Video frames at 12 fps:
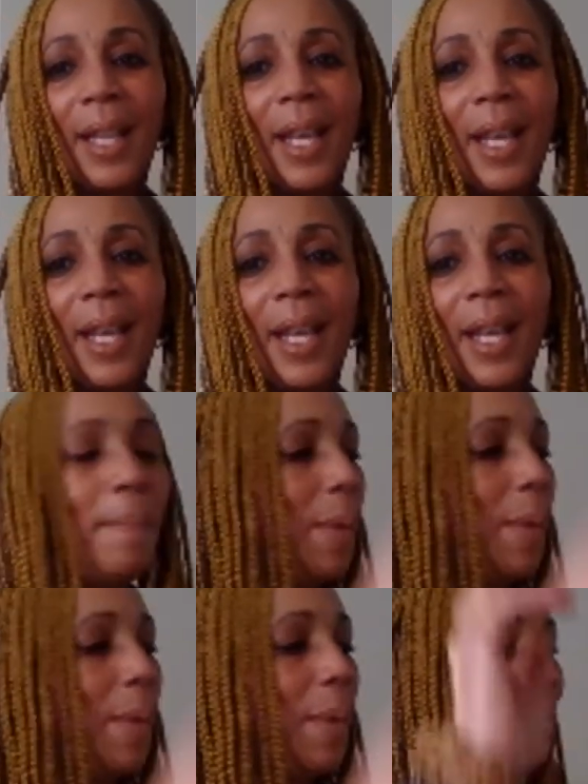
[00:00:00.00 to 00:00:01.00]
Get on that
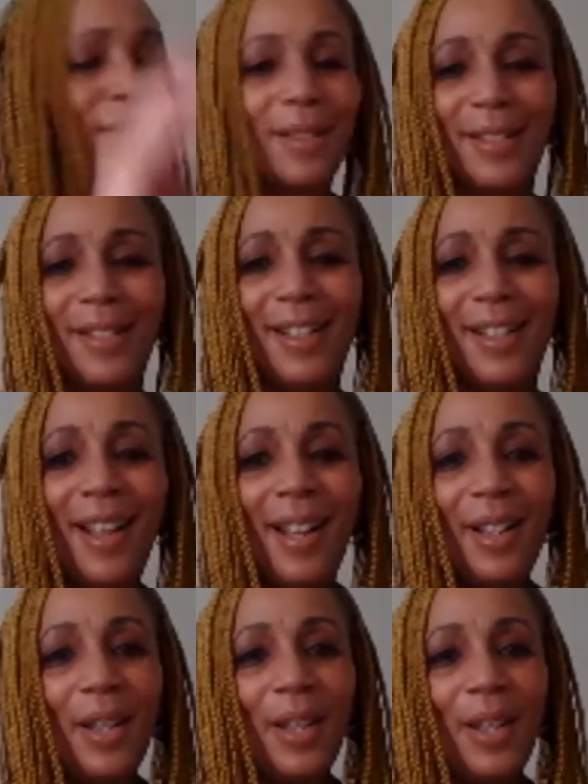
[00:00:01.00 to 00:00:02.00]
boat.
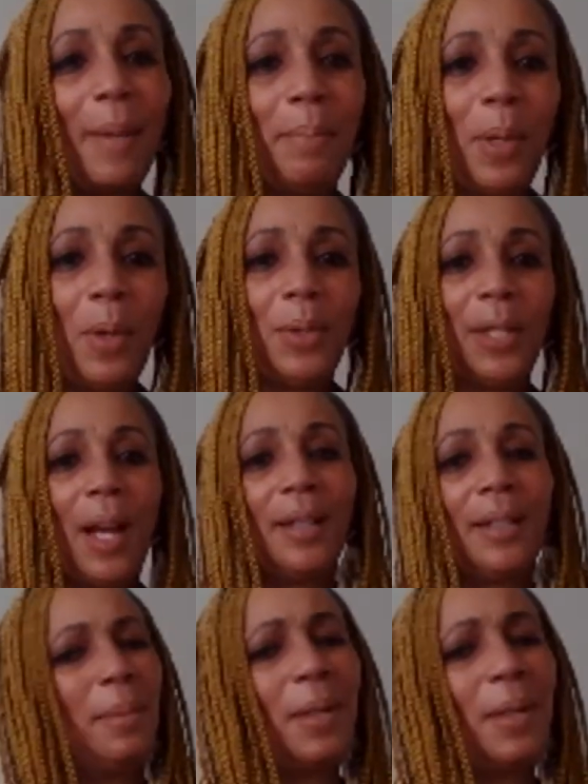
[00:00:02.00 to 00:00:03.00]
You have that boat
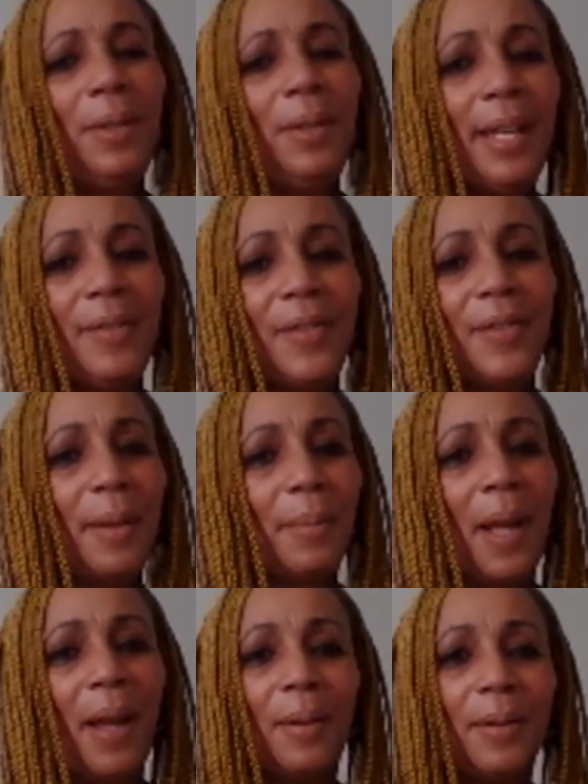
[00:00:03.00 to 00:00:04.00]
docked up. Go live
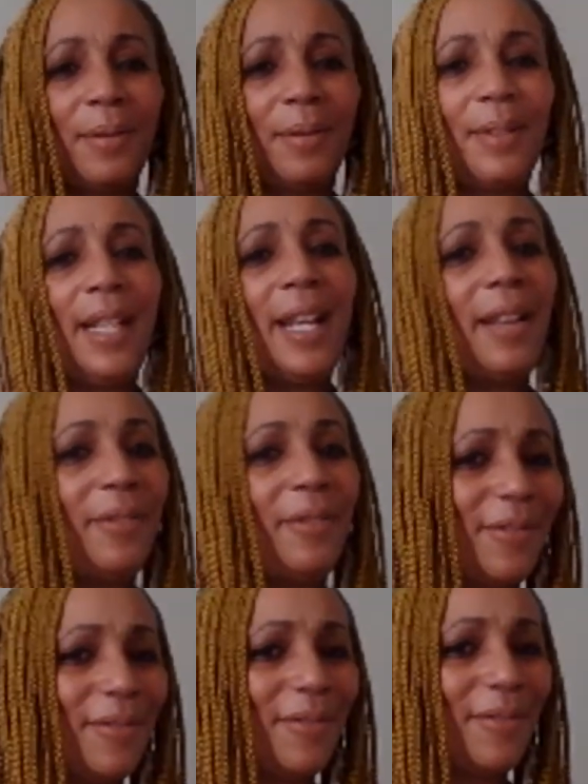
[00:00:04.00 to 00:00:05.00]
somehow.
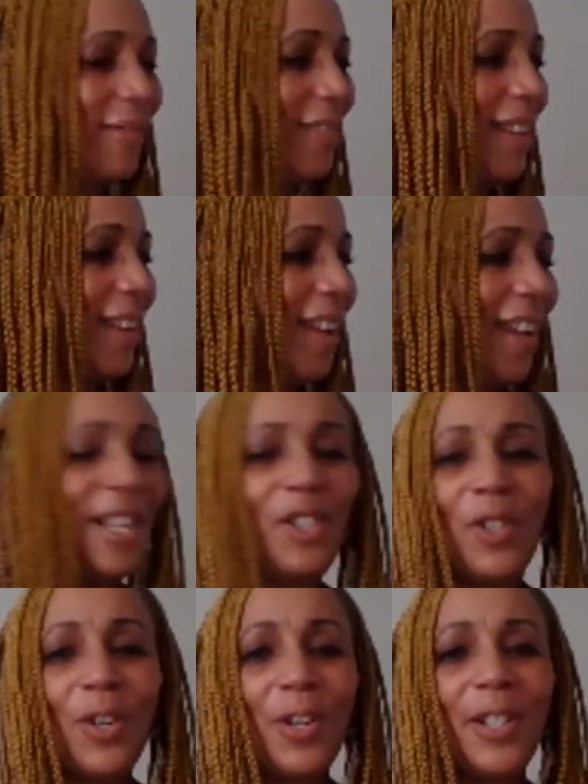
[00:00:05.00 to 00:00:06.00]
Live.
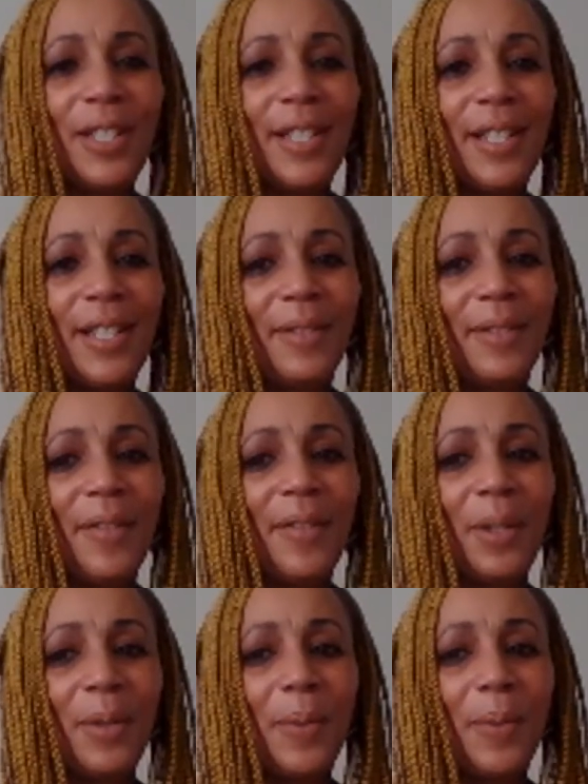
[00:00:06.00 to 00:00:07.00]
Enjoy yourselves. Have
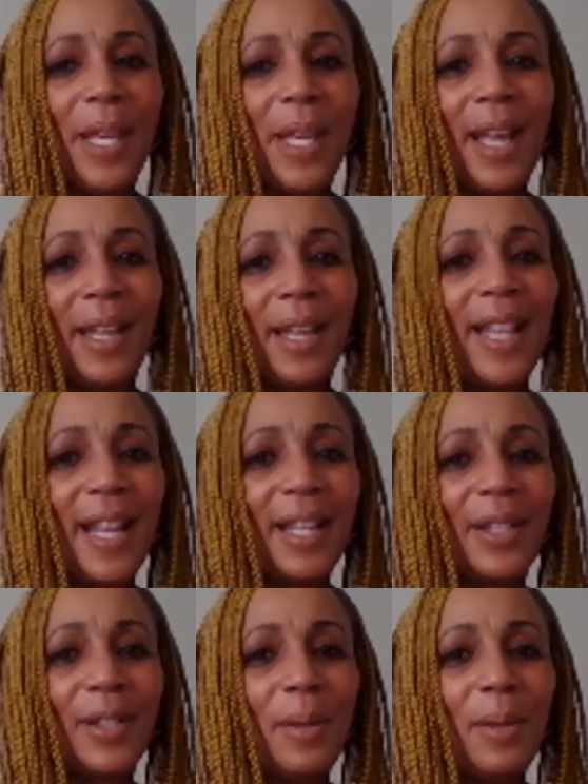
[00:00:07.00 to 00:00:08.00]
a good weekend. Thank
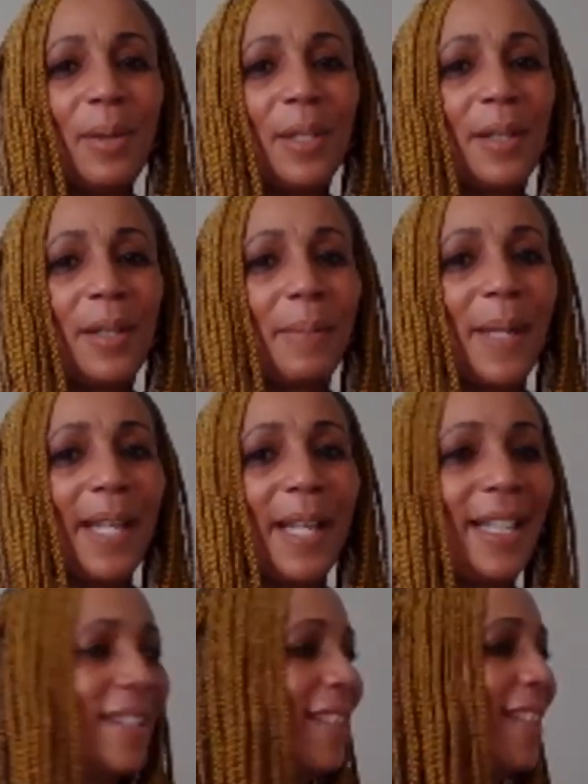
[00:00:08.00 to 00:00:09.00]
you so much,
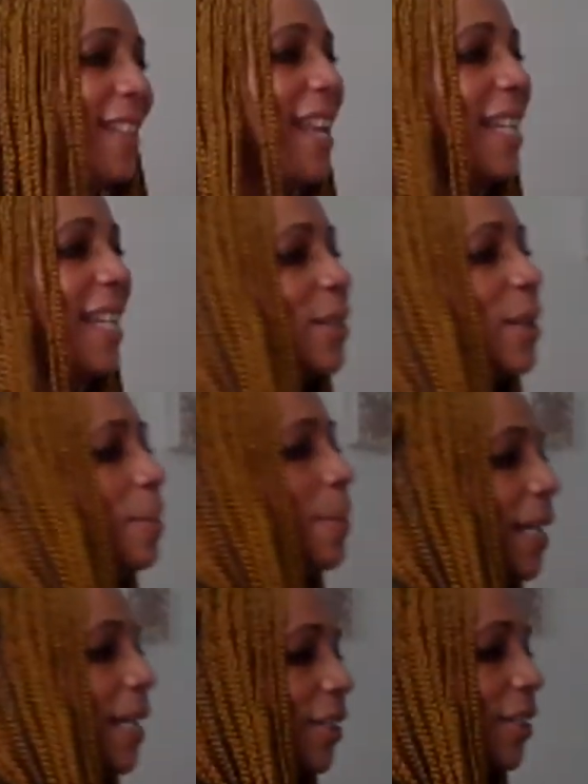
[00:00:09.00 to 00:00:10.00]
everybody. Thanks so
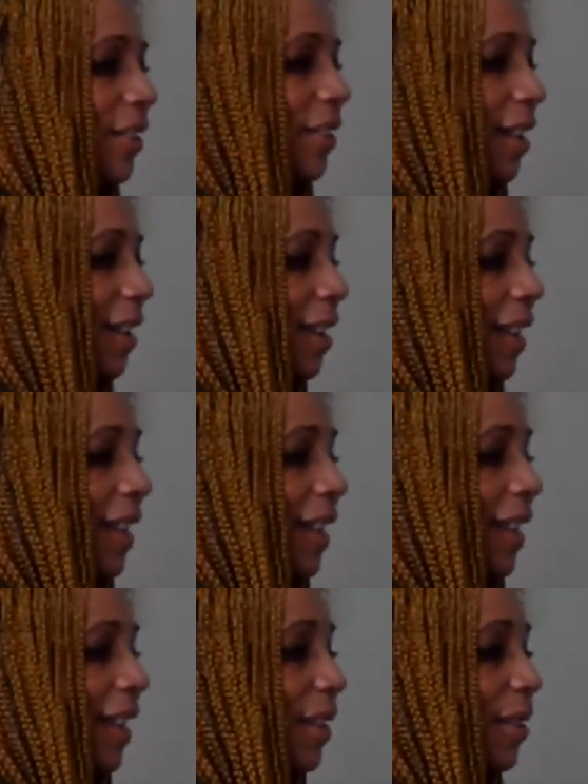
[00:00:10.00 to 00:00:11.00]
much.
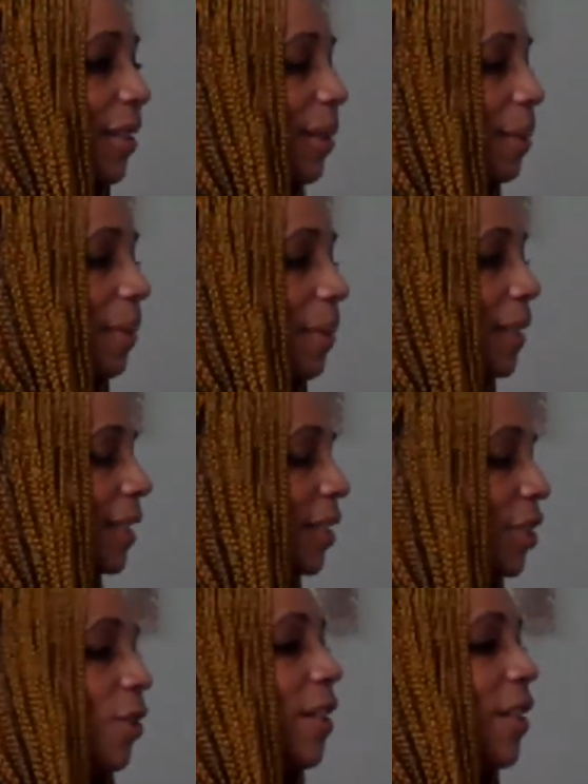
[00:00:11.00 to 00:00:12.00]
Thank you so much.
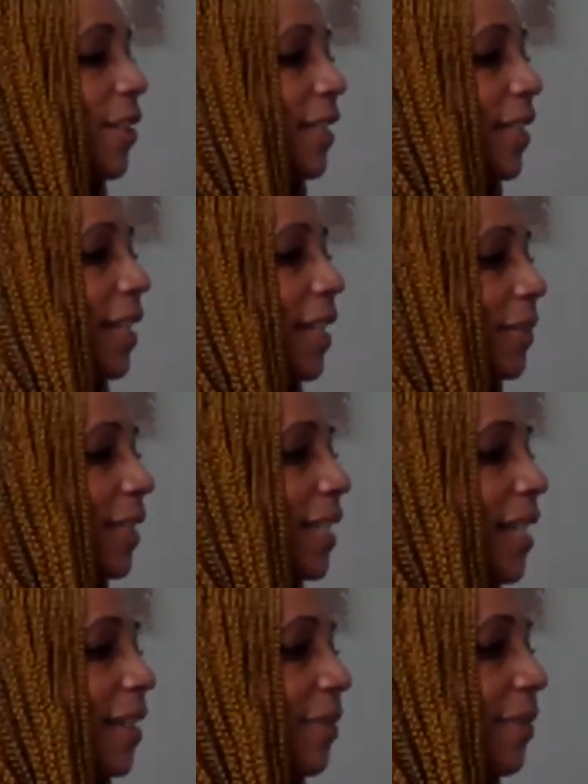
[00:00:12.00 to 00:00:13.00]
Enjoy yourselves.
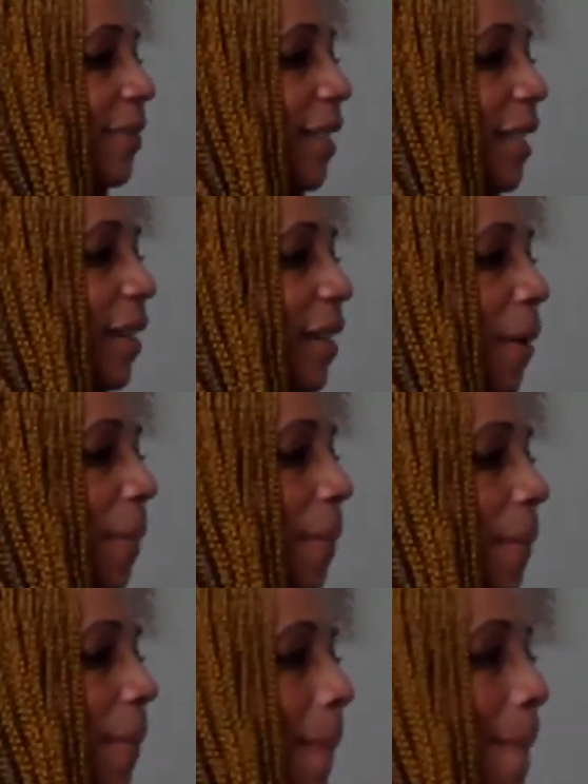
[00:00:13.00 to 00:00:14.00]
Live in
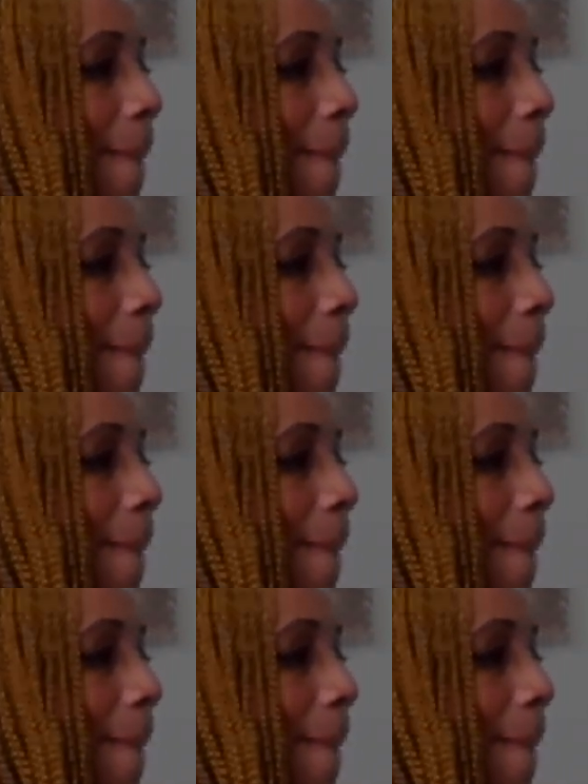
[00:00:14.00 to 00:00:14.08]
hope.